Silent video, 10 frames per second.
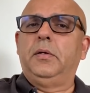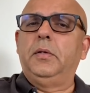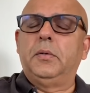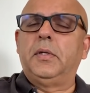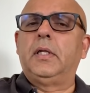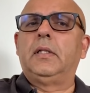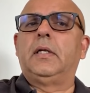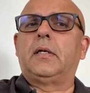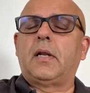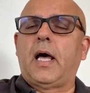during
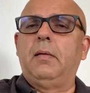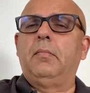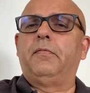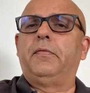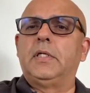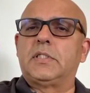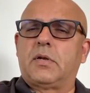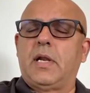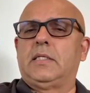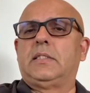the time of
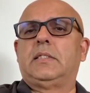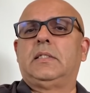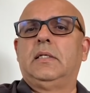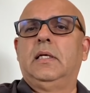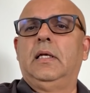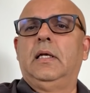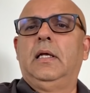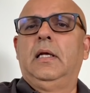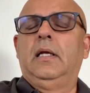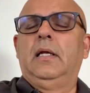distress,
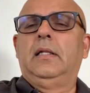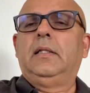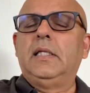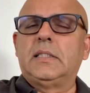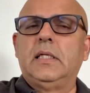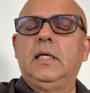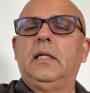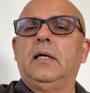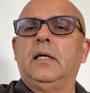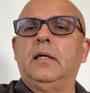this
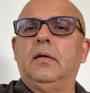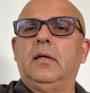leader,